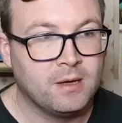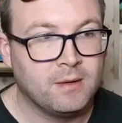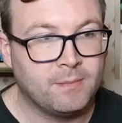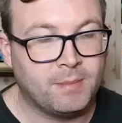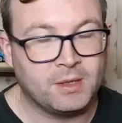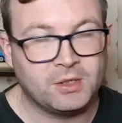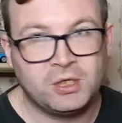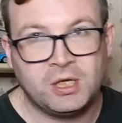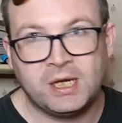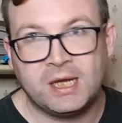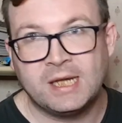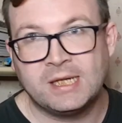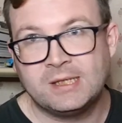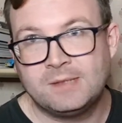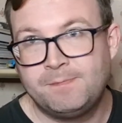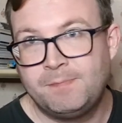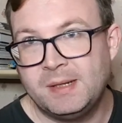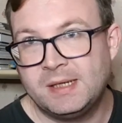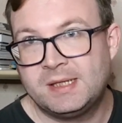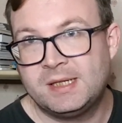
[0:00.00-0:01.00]
But she gets
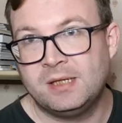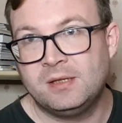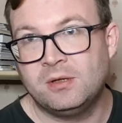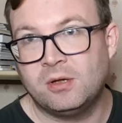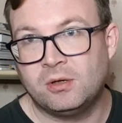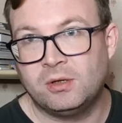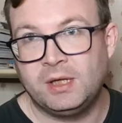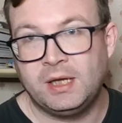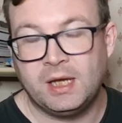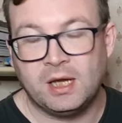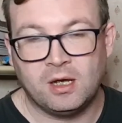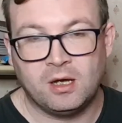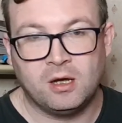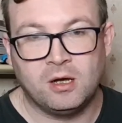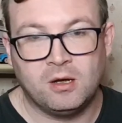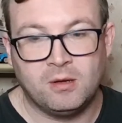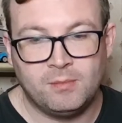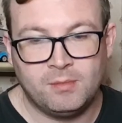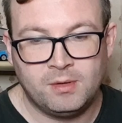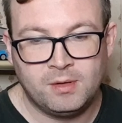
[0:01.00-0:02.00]
bitten on the
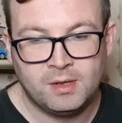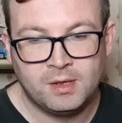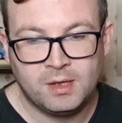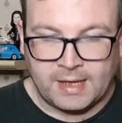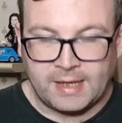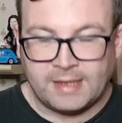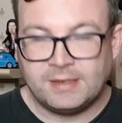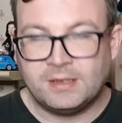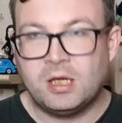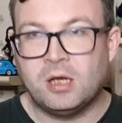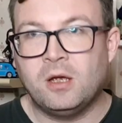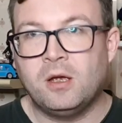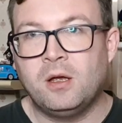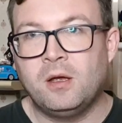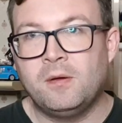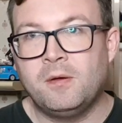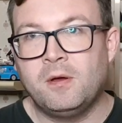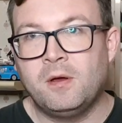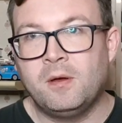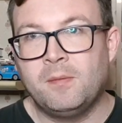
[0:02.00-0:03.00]
arm, and
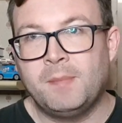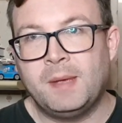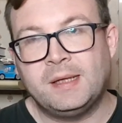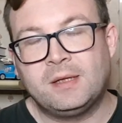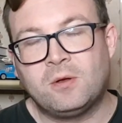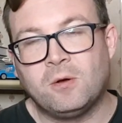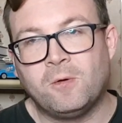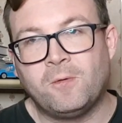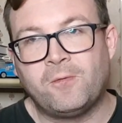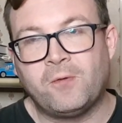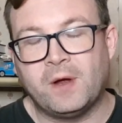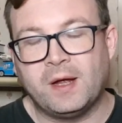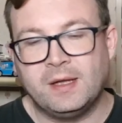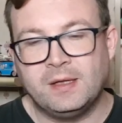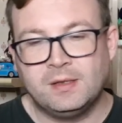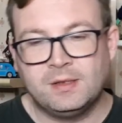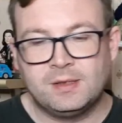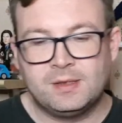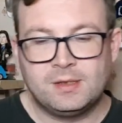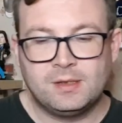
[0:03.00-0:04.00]
her uh, medical
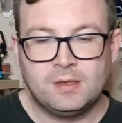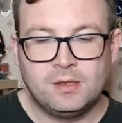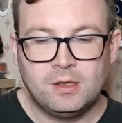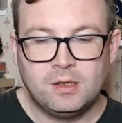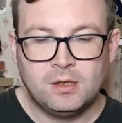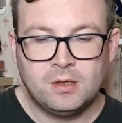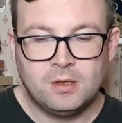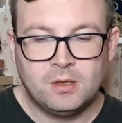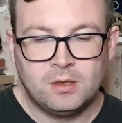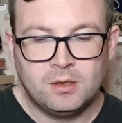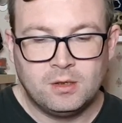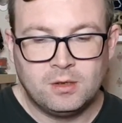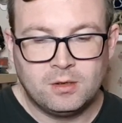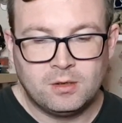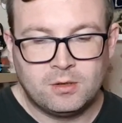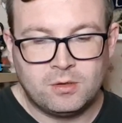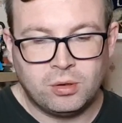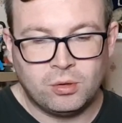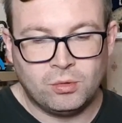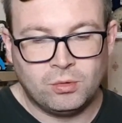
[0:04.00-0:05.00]
friend,
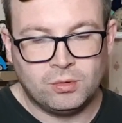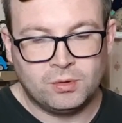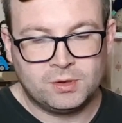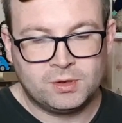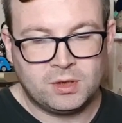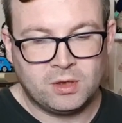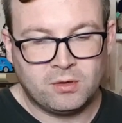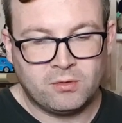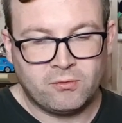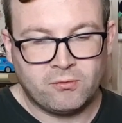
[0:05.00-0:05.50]
called